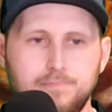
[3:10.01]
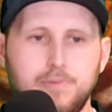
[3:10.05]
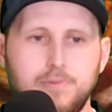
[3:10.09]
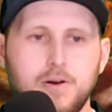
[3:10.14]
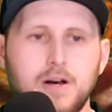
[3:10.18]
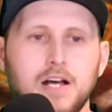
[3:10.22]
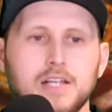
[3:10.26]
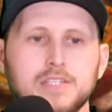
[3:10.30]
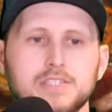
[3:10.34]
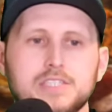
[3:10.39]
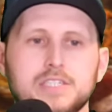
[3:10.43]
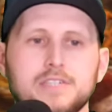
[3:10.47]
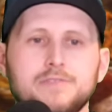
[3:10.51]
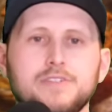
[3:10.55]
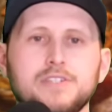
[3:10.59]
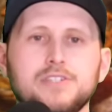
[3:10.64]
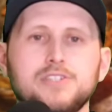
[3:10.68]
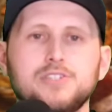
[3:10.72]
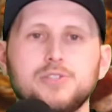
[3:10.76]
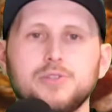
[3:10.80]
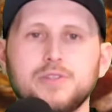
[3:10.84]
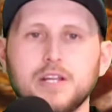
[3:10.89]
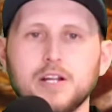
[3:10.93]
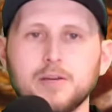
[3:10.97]
positive
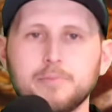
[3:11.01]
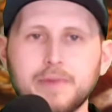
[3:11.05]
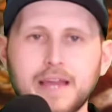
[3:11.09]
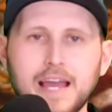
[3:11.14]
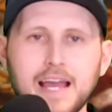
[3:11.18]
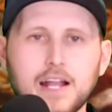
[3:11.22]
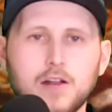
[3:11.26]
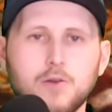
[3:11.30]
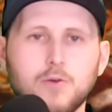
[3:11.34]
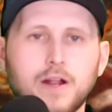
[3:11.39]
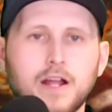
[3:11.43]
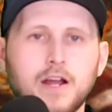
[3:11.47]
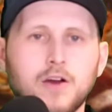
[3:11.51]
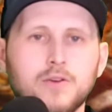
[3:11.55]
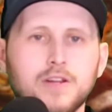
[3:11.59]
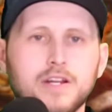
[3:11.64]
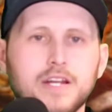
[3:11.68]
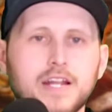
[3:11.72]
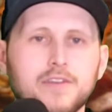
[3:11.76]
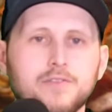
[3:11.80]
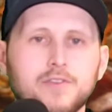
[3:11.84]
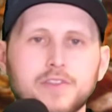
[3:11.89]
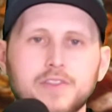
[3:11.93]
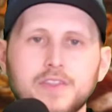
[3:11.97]
into their background
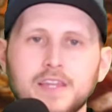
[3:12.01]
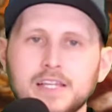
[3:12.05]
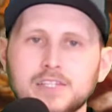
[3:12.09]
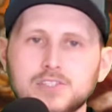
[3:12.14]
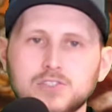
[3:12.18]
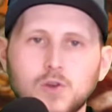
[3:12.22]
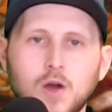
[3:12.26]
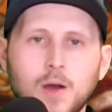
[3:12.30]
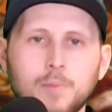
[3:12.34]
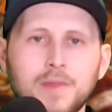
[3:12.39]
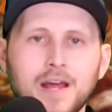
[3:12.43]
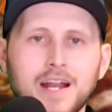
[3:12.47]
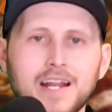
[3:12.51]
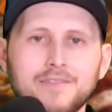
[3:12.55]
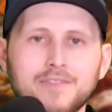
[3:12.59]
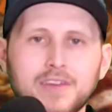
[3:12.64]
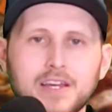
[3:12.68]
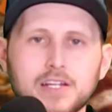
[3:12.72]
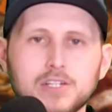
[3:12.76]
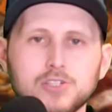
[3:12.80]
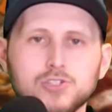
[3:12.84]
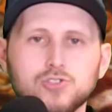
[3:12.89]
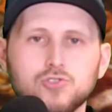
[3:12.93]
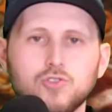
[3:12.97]
and everything, so I'm not even
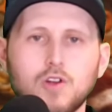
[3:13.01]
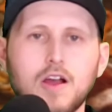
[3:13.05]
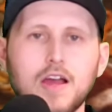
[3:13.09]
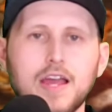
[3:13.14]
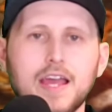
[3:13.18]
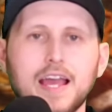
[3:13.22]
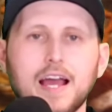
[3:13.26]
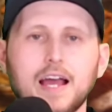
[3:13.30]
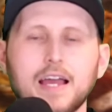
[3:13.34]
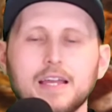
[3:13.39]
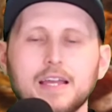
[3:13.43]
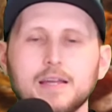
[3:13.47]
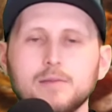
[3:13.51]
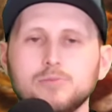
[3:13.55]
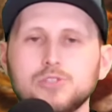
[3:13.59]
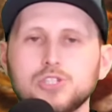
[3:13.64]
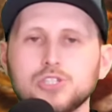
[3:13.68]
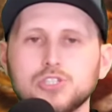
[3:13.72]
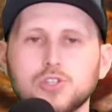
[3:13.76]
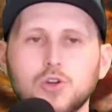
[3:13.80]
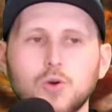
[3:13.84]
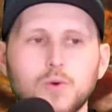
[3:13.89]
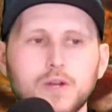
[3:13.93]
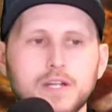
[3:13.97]
going to try. I am
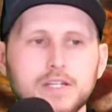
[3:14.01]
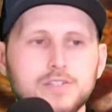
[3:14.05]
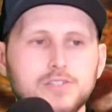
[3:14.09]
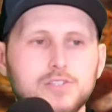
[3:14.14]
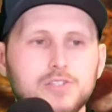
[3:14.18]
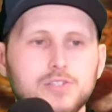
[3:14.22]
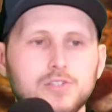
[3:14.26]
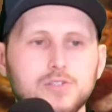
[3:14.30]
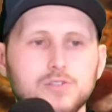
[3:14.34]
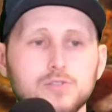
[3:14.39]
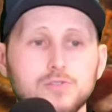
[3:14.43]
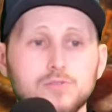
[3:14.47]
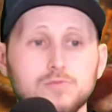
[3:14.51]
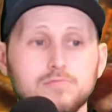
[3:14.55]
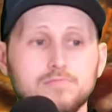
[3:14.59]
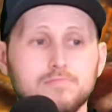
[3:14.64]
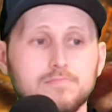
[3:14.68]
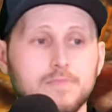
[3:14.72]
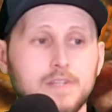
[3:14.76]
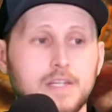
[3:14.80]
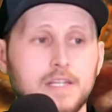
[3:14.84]
just going to